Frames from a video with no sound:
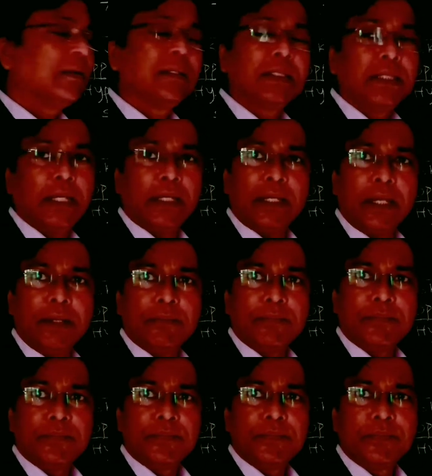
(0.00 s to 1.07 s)
sec A.
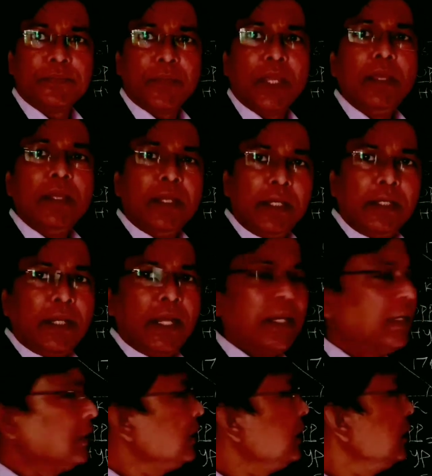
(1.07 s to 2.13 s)

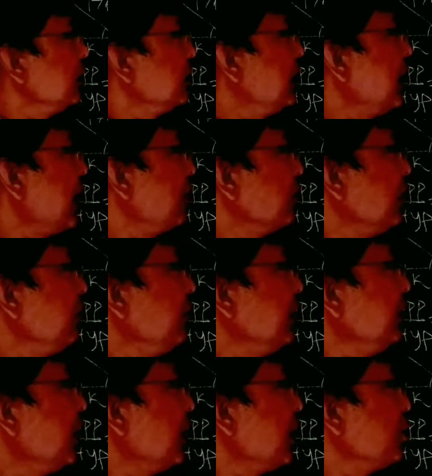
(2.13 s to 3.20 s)
Indirectly, they have given
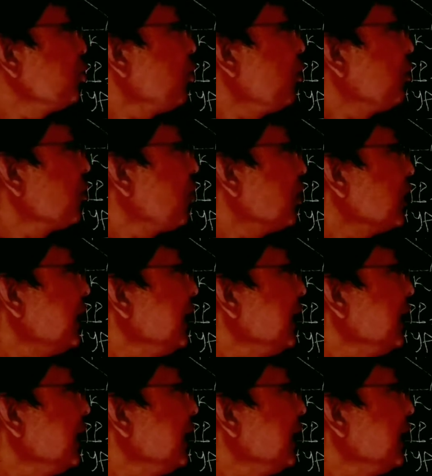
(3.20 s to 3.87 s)
the ratio of cot